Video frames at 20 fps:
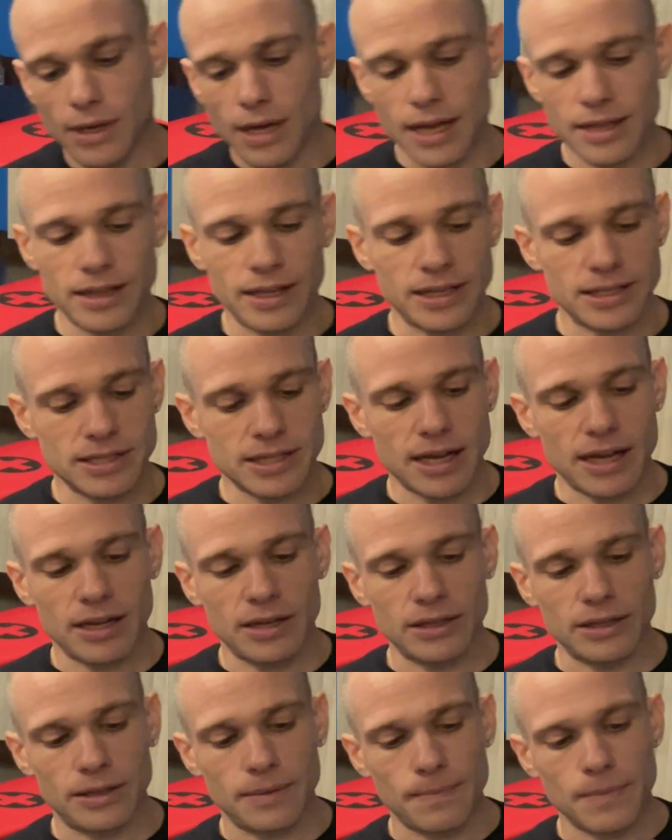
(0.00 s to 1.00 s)
I think it's got
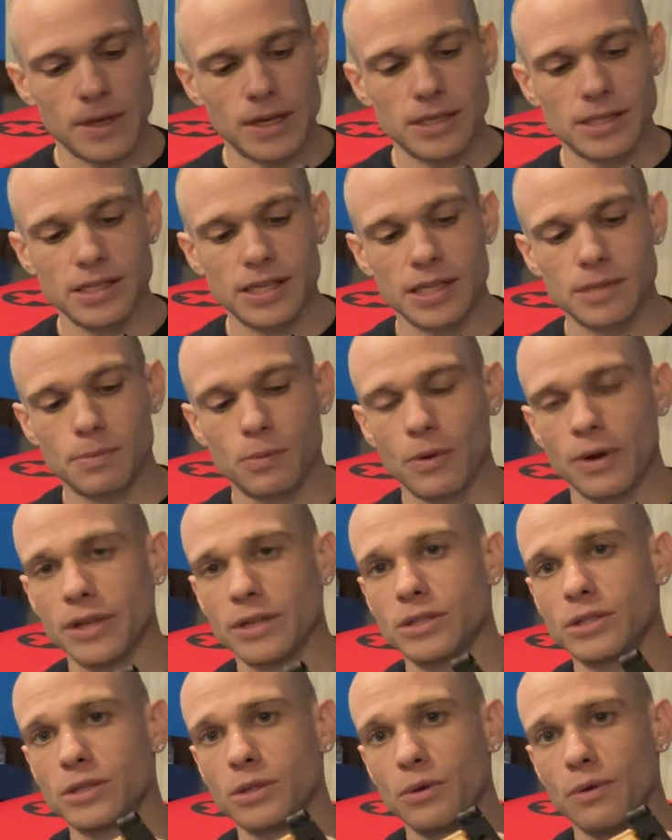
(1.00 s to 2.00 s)
a
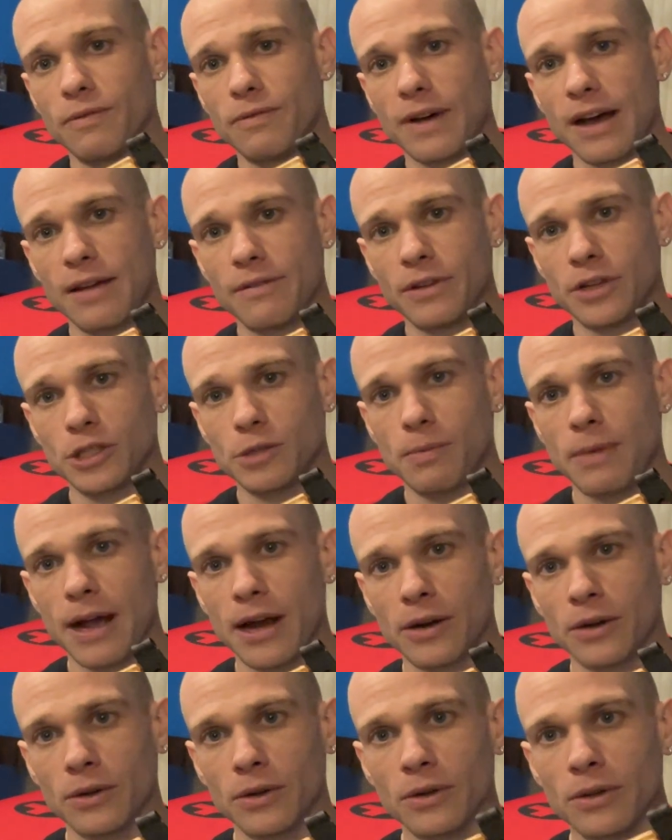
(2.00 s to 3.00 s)
6.25-inch
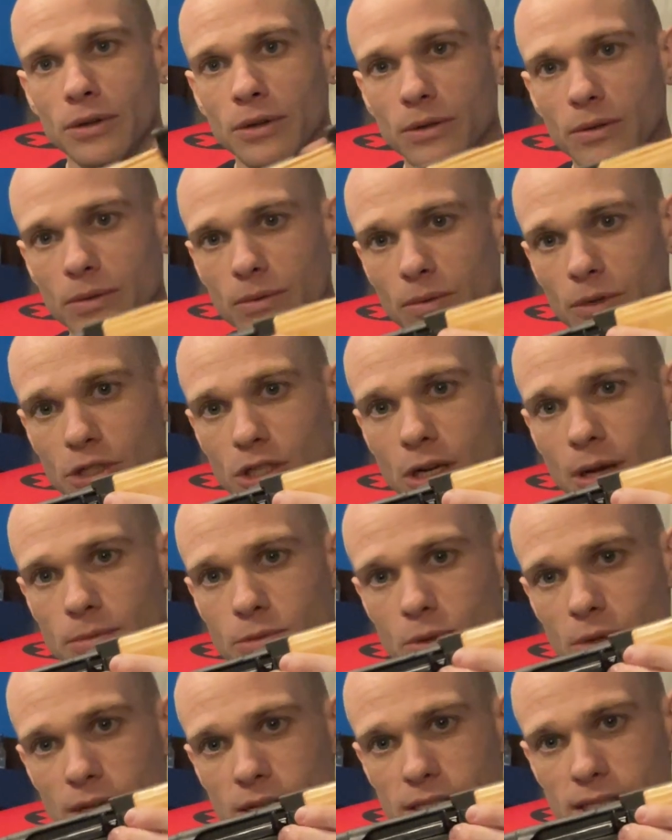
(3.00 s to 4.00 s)
barrel, which
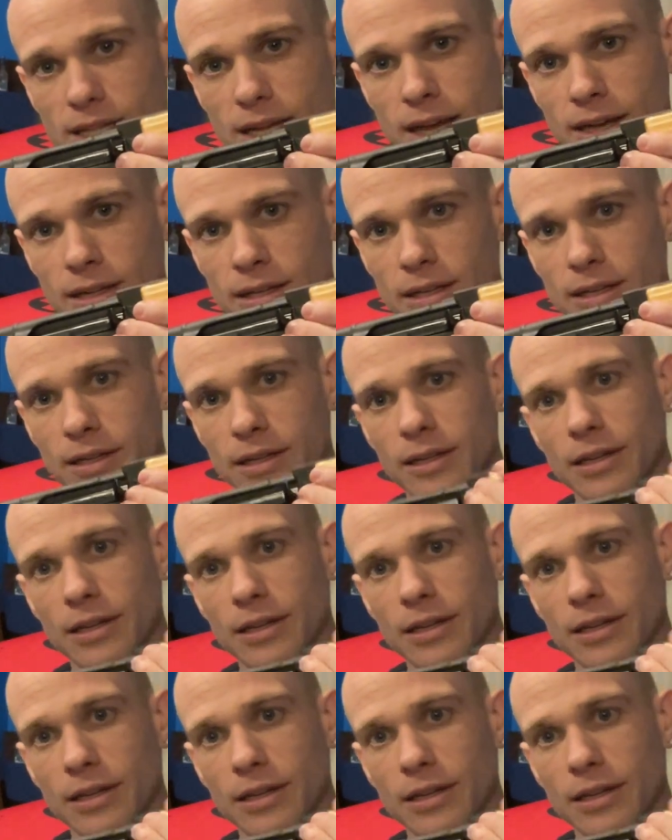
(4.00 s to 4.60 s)
comes with its stock.